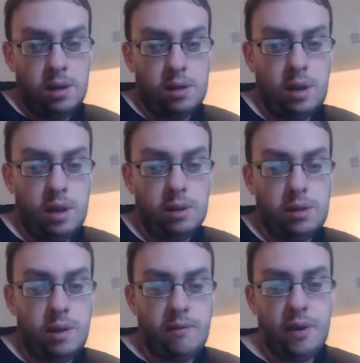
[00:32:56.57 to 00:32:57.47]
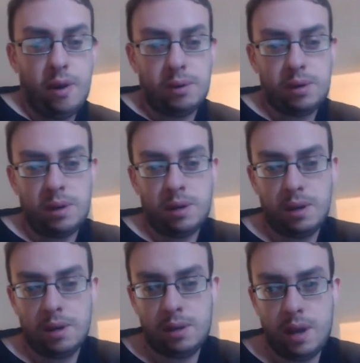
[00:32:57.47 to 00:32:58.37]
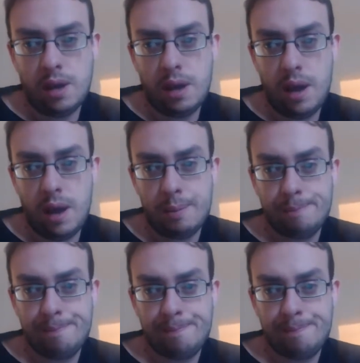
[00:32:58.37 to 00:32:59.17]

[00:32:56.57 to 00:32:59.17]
See you all soon, folks. Take care.